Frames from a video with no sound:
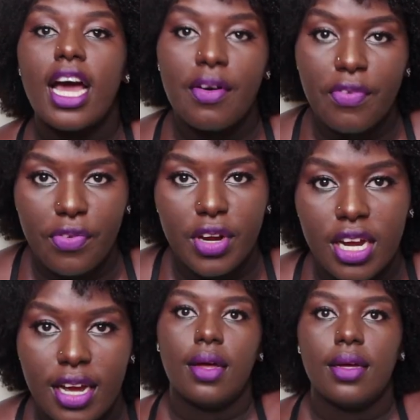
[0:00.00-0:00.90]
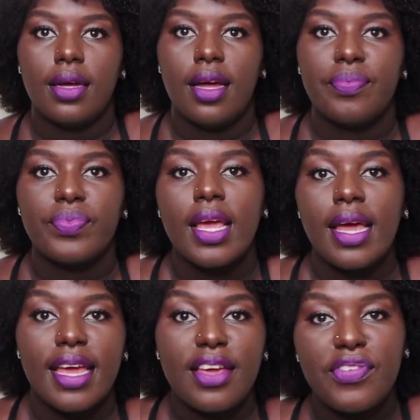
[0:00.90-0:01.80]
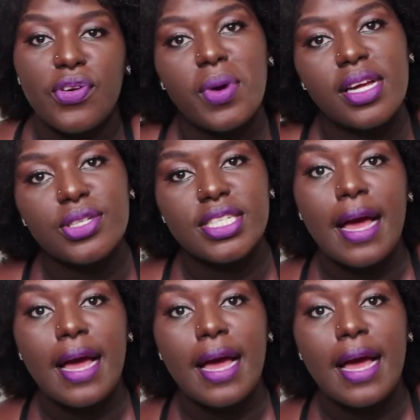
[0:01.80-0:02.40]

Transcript: Africa. And if you want